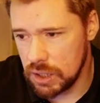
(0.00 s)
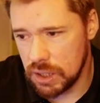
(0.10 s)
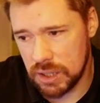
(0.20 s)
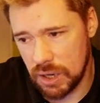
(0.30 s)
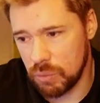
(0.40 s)

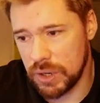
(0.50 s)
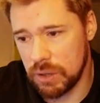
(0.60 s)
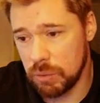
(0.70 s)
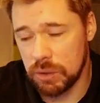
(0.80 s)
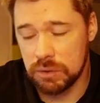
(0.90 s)
Yeah, rare.
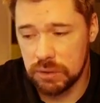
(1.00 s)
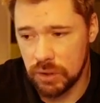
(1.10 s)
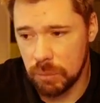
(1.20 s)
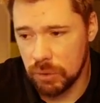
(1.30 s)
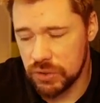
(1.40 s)
Well,
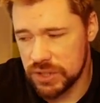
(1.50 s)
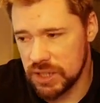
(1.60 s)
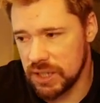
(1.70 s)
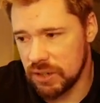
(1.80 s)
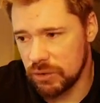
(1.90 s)
no bronze is
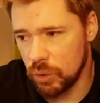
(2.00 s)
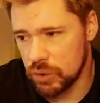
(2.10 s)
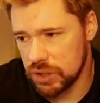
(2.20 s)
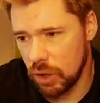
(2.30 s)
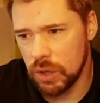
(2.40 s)
in there, of
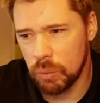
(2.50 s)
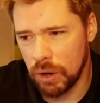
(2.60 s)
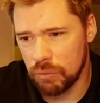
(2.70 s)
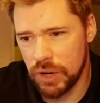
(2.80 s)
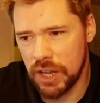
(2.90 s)
course. Only
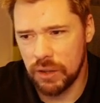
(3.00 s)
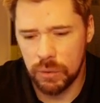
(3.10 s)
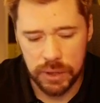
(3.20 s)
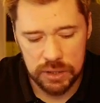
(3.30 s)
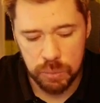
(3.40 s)
one rare though,
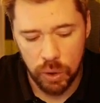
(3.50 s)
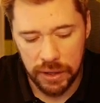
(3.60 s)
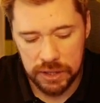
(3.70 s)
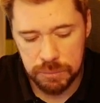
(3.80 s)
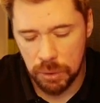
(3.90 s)
and that's why
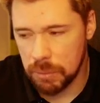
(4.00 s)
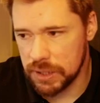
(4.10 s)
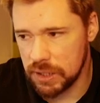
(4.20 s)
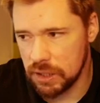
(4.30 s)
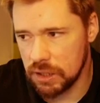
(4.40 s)
that's
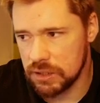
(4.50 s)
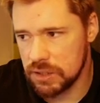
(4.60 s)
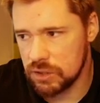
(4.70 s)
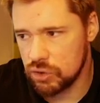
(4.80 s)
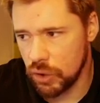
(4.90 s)
probably uh,
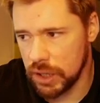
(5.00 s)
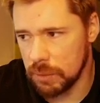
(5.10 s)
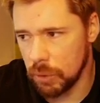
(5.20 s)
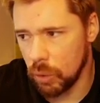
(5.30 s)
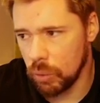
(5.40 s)

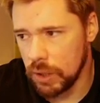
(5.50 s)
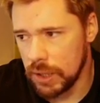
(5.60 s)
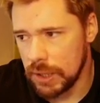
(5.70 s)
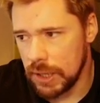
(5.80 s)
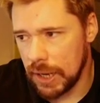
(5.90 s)
tradable.
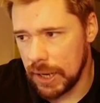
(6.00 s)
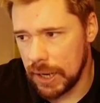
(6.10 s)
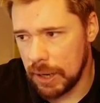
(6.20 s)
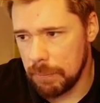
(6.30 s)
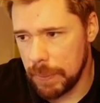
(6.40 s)

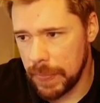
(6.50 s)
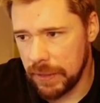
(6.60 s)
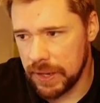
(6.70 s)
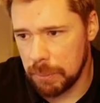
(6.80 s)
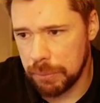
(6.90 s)
Um, and
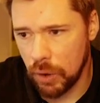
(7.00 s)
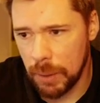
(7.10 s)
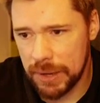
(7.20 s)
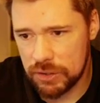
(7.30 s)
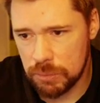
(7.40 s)
then a prime
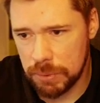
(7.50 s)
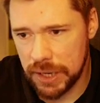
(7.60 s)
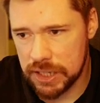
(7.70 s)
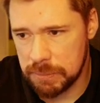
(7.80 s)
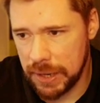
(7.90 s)
Electrum
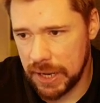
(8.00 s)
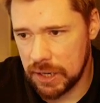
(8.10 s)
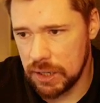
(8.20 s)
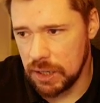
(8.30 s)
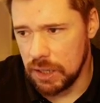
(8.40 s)
Players
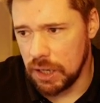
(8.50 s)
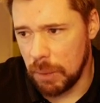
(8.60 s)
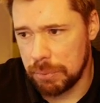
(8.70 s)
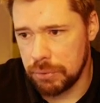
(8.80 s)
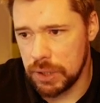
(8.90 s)
pack, a
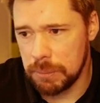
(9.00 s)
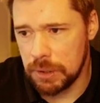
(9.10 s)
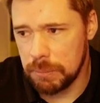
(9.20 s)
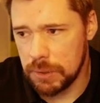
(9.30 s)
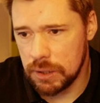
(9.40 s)

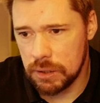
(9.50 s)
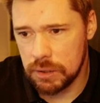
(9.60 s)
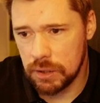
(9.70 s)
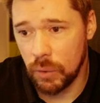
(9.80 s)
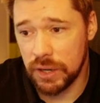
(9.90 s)
premium
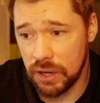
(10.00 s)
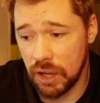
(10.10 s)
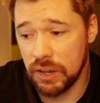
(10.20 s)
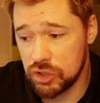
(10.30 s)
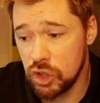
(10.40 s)
no, and, uh,
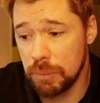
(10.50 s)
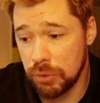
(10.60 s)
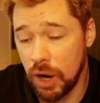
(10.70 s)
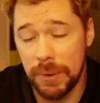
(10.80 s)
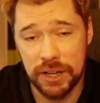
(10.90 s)
and two
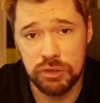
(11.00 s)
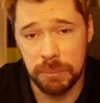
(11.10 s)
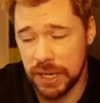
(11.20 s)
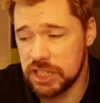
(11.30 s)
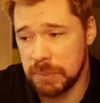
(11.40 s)
prime electrum
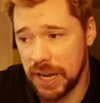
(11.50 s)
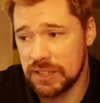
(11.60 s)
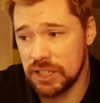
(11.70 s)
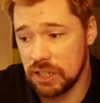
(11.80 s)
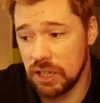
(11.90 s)
players packs
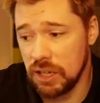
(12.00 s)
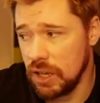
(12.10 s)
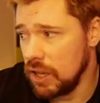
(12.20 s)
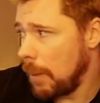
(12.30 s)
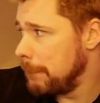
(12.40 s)
and a
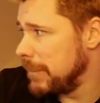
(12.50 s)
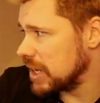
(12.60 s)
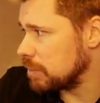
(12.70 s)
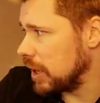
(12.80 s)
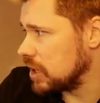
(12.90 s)

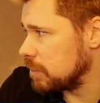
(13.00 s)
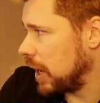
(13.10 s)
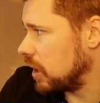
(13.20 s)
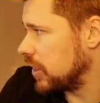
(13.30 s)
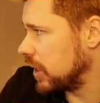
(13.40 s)
mixed players
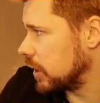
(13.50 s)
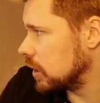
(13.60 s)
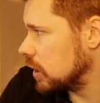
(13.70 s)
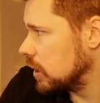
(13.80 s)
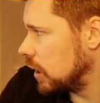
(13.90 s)
pack, I
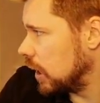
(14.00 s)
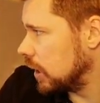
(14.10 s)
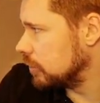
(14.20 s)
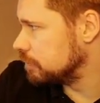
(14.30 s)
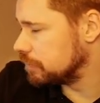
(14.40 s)
think.
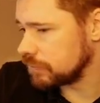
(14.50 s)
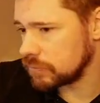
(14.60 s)
Um,